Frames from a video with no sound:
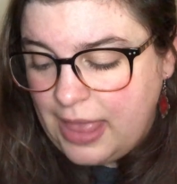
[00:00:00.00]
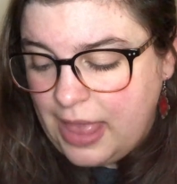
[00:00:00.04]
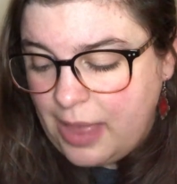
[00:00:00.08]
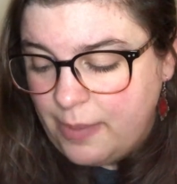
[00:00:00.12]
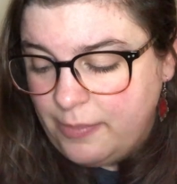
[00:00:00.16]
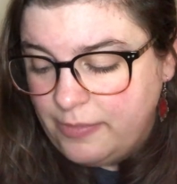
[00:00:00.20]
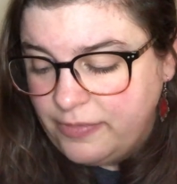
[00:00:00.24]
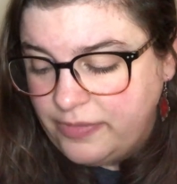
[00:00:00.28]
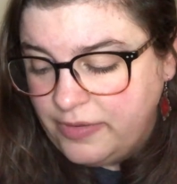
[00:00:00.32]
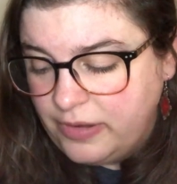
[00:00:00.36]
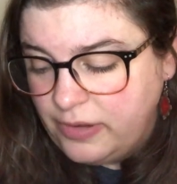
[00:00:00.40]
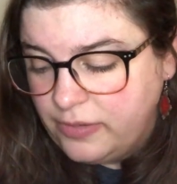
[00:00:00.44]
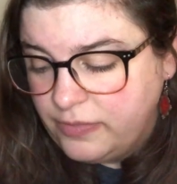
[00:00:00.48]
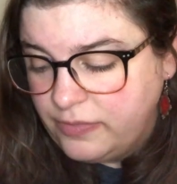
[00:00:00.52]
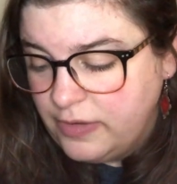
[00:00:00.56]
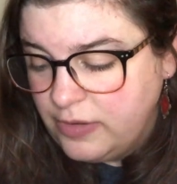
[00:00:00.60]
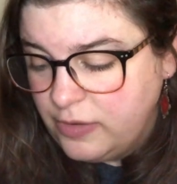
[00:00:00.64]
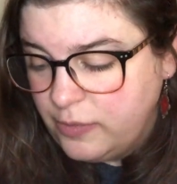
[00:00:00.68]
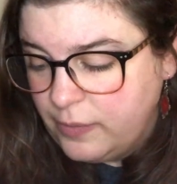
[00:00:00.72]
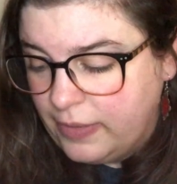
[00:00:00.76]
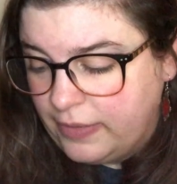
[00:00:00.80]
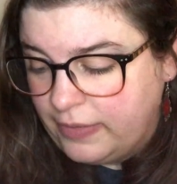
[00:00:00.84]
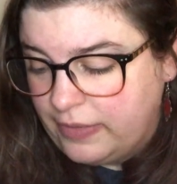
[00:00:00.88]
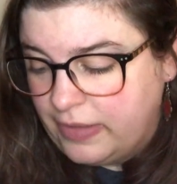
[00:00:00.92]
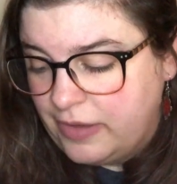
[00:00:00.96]
Emma settles in
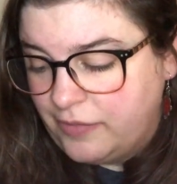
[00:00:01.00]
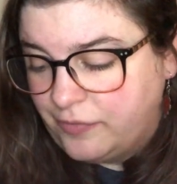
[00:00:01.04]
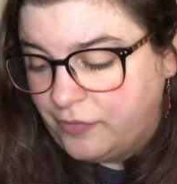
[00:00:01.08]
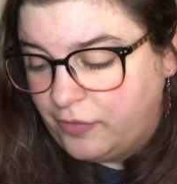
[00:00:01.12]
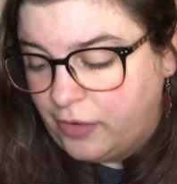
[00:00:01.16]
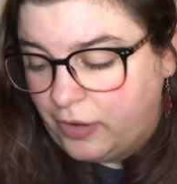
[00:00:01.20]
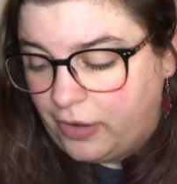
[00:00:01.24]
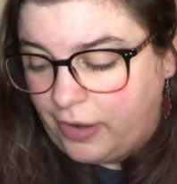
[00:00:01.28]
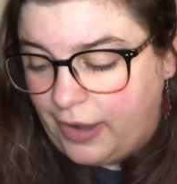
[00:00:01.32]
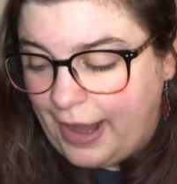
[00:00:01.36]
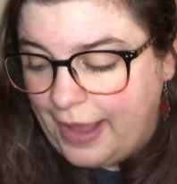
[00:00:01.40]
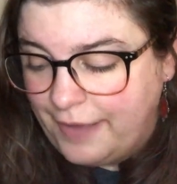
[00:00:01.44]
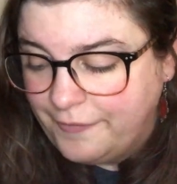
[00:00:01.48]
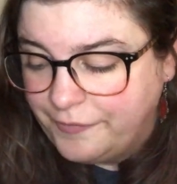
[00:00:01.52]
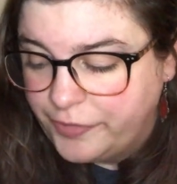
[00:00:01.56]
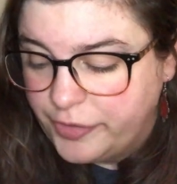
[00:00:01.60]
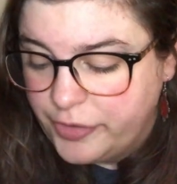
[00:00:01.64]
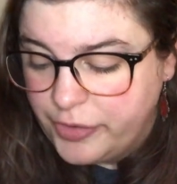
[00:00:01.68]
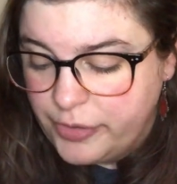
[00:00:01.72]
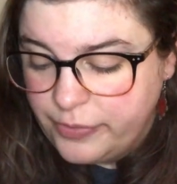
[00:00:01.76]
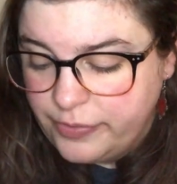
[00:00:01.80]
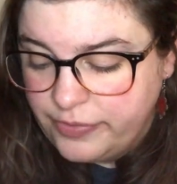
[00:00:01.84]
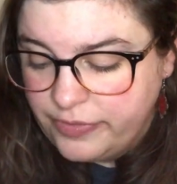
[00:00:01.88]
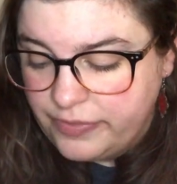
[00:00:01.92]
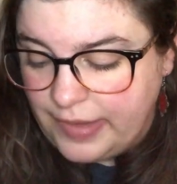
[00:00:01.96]
quickly for her
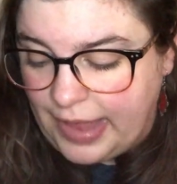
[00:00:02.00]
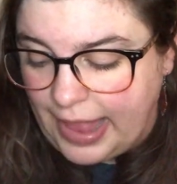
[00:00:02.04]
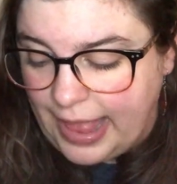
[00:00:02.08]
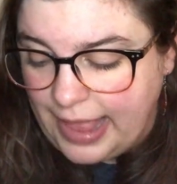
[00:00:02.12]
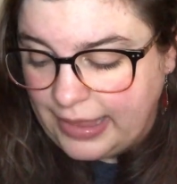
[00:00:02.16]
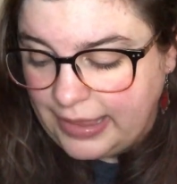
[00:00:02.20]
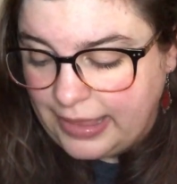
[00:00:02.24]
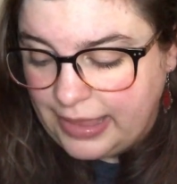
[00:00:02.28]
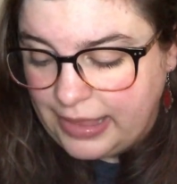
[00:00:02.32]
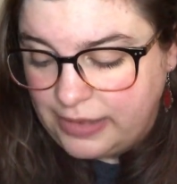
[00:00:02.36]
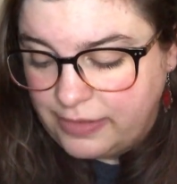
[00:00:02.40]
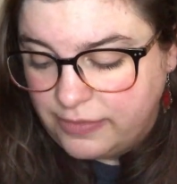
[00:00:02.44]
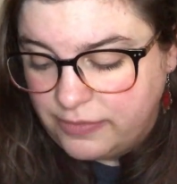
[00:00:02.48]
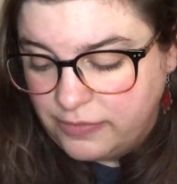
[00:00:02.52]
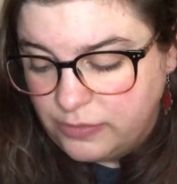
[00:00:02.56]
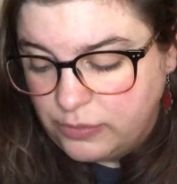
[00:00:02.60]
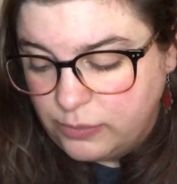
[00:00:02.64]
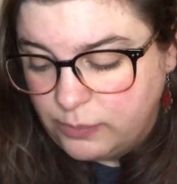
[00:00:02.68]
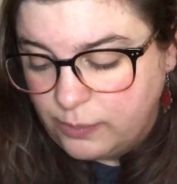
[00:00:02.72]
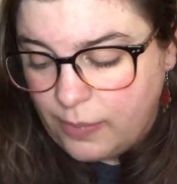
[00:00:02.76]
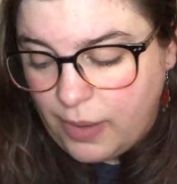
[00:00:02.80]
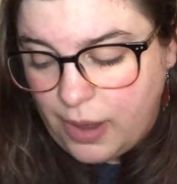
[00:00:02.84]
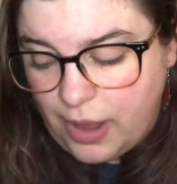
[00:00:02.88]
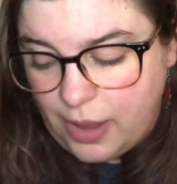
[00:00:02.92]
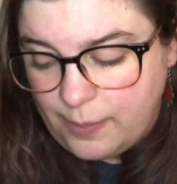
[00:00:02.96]
afternoon snack, and
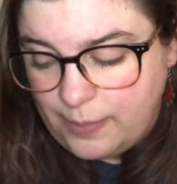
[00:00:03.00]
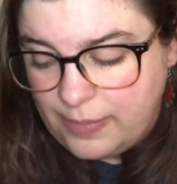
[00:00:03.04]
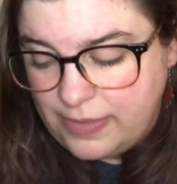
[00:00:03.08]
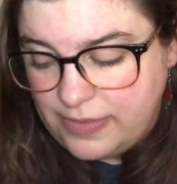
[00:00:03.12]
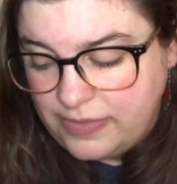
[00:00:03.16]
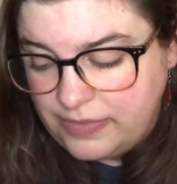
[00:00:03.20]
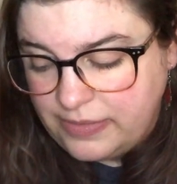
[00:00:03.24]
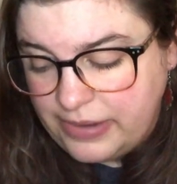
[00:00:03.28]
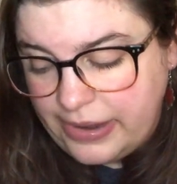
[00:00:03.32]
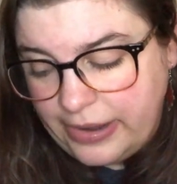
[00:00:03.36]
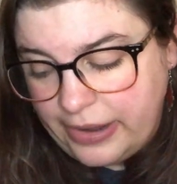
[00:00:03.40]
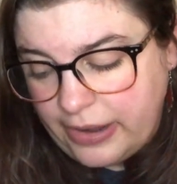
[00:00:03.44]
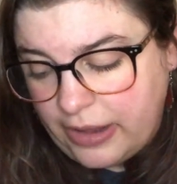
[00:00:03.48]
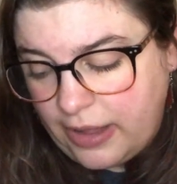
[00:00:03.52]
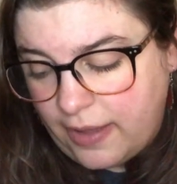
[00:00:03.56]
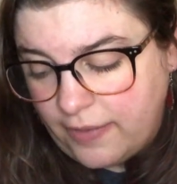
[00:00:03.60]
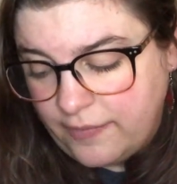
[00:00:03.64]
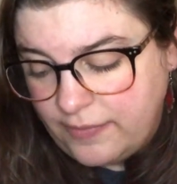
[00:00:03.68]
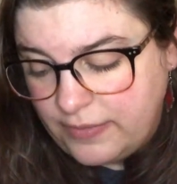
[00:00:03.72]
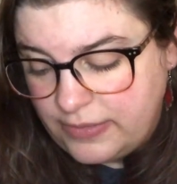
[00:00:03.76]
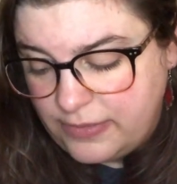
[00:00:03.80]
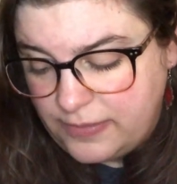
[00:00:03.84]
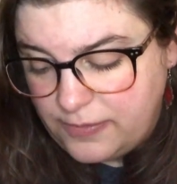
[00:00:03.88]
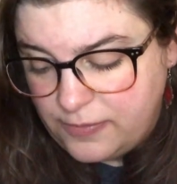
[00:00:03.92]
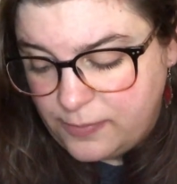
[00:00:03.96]
soon Mom is staring
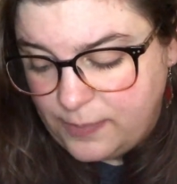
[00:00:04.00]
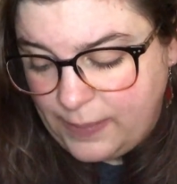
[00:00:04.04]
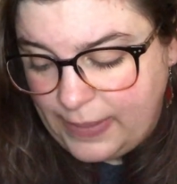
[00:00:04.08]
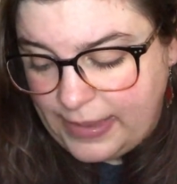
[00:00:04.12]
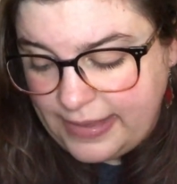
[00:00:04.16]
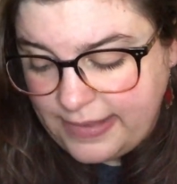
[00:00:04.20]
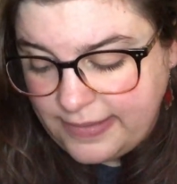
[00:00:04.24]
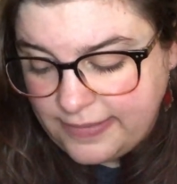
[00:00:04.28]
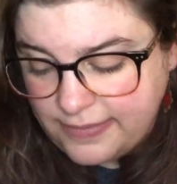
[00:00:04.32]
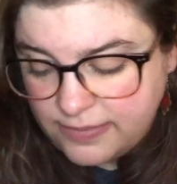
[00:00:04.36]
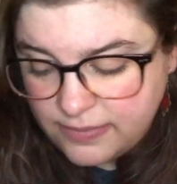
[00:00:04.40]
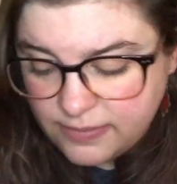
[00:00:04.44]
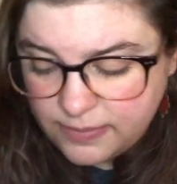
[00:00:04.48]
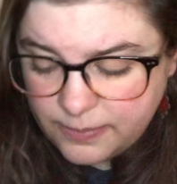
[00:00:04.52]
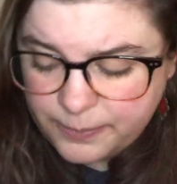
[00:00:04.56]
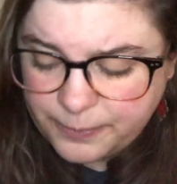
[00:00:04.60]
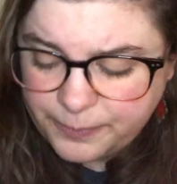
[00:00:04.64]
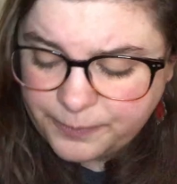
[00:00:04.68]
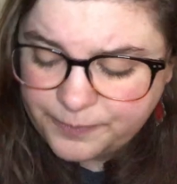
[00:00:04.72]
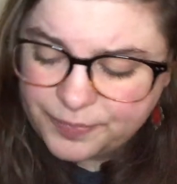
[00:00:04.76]
off into space.